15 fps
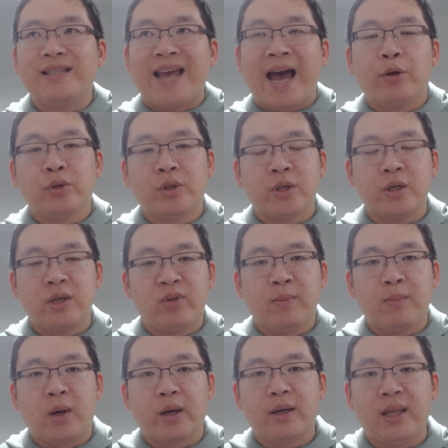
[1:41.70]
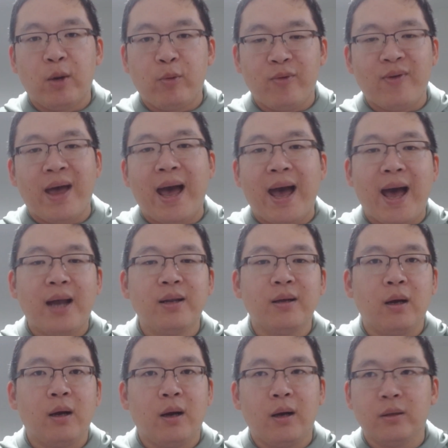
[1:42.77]
downturn of the market that we've had
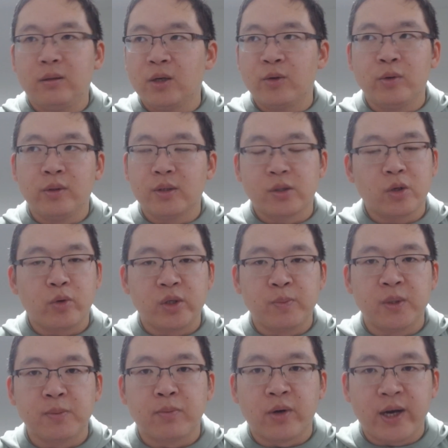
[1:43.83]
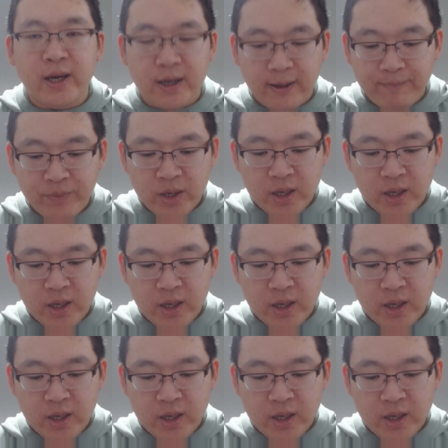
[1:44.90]
during this Christmas break.